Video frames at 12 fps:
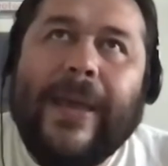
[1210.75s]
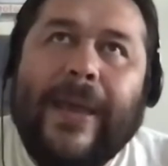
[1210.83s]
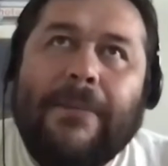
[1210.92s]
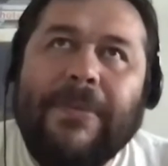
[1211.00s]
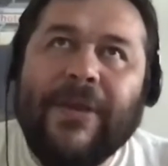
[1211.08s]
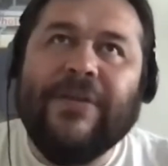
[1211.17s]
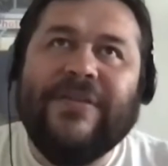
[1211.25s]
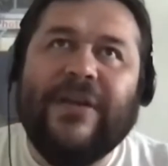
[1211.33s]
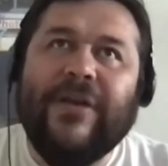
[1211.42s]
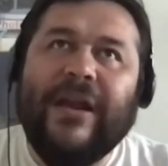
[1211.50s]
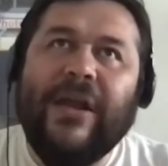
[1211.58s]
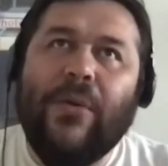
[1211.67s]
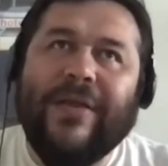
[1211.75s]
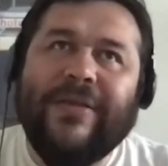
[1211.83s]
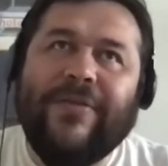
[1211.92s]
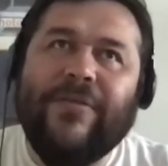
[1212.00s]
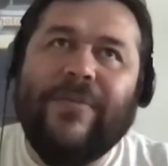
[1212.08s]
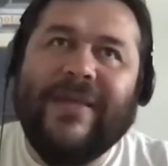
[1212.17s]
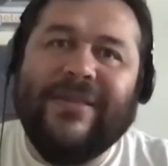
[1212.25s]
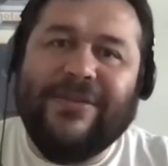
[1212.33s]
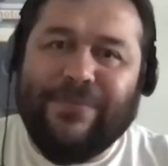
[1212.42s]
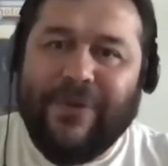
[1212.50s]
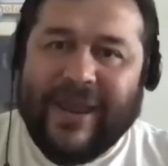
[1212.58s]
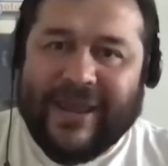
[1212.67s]
Because I really wanted to make this
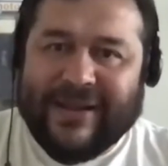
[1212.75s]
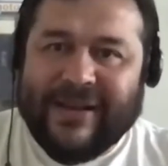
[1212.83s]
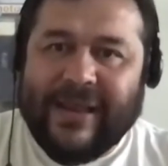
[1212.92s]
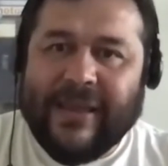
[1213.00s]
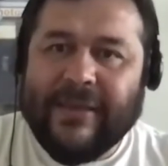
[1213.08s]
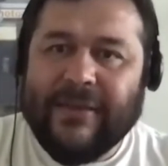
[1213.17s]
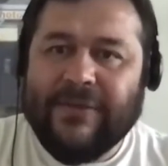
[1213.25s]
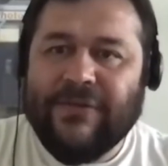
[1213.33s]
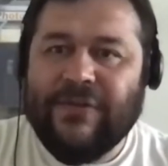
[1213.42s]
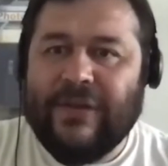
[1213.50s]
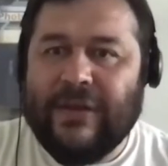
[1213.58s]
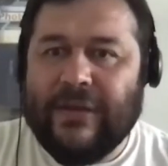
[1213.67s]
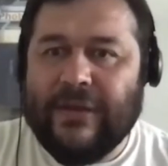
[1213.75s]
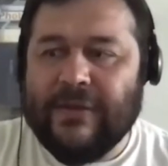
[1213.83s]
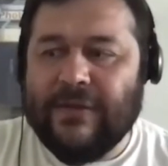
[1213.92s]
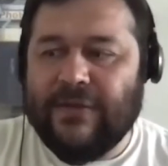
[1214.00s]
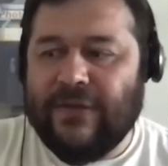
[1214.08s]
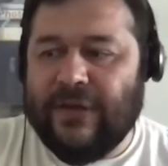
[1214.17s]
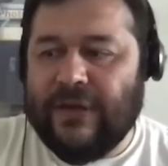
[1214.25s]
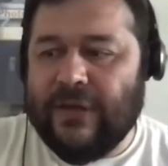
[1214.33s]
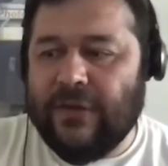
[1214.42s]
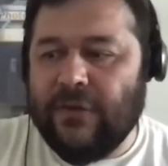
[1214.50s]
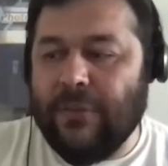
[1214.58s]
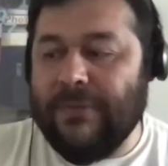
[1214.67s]
break. Like she
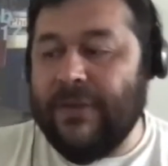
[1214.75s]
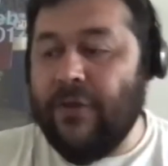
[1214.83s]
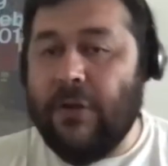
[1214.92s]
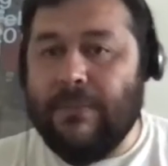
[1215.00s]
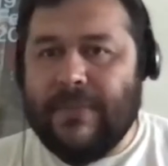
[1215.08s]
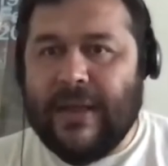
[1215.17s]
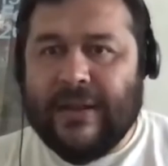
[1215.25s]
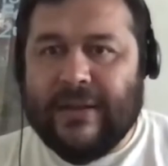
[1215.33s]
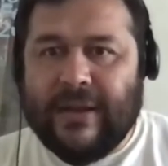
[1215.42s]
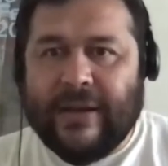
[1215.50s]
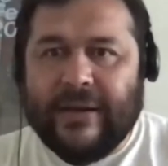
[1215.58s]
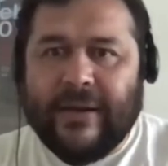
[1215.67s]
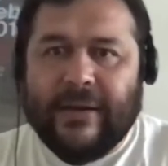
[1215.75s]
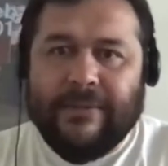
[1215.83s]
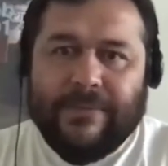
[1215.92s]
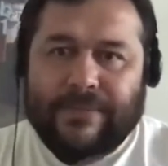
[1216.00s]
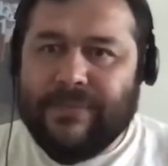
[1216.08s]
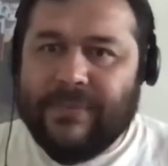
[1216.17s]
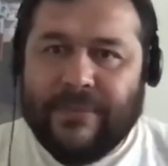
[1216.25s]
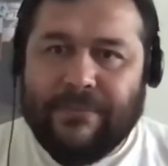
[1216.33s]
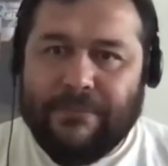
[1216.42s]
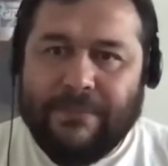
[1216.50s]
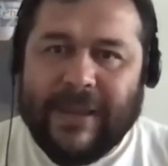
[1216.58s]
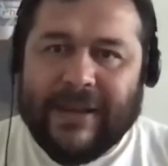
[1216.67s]
will be normal and
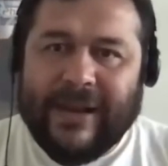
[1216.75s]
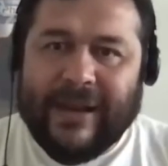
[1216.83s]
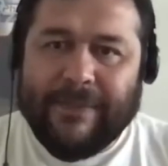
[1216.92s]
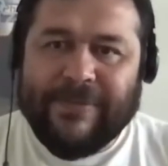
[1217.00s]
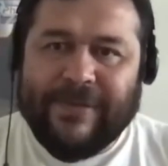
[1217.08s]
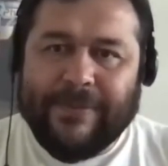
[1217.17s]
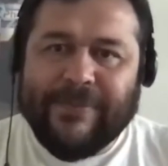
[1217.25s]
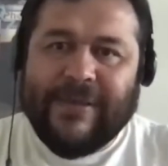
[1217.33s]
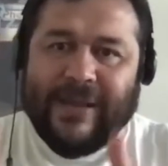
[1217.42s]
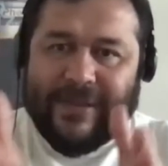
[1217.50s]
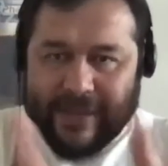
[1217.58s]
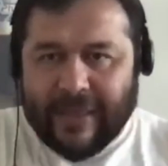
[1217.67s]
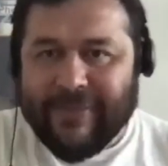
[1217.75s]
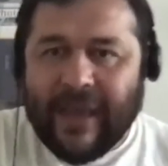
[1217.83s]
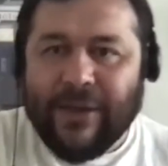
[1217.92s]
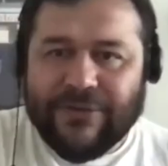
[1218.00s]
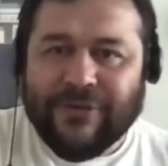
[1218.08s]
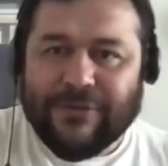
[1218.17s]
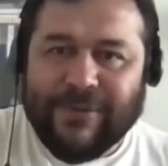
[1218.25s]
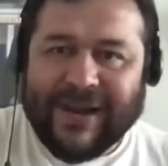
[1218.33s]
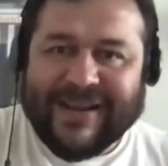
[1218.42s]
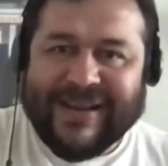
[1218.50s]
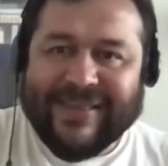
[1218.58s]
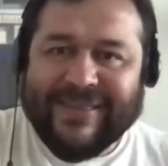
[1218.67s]
big ellipses, and now she's pregnant.